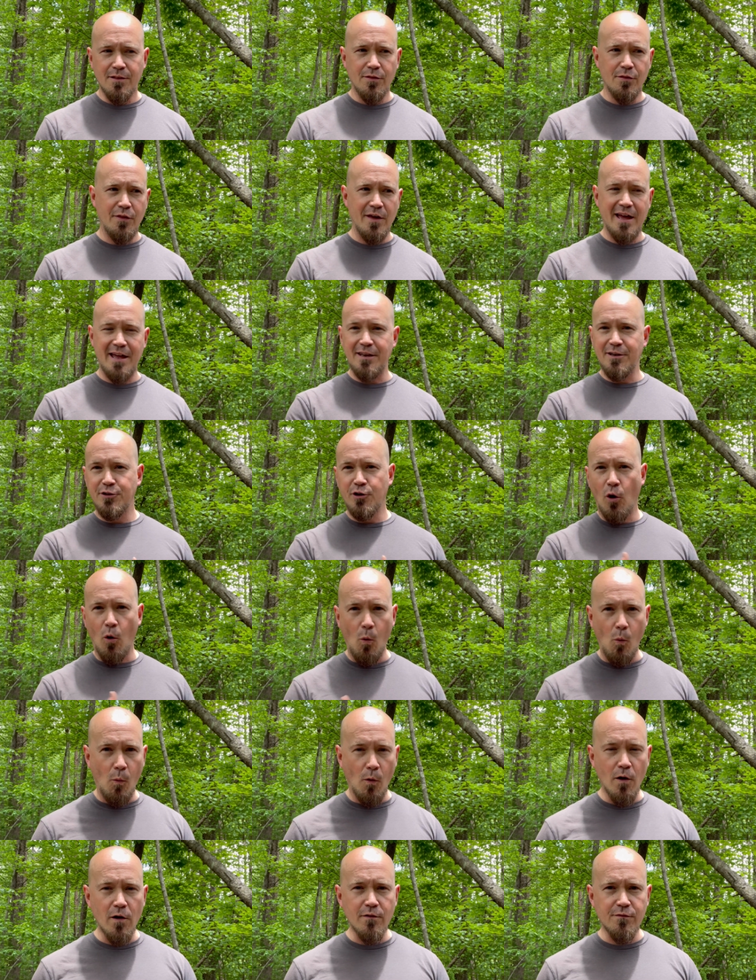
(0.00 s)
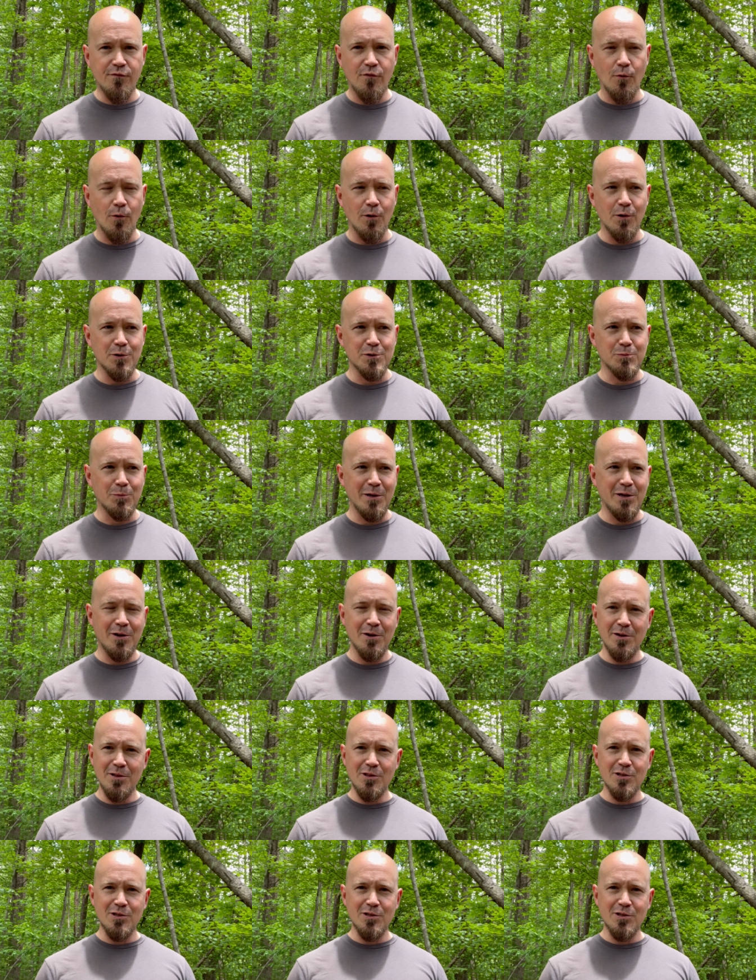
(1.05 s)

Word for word: that don't work for us, we could have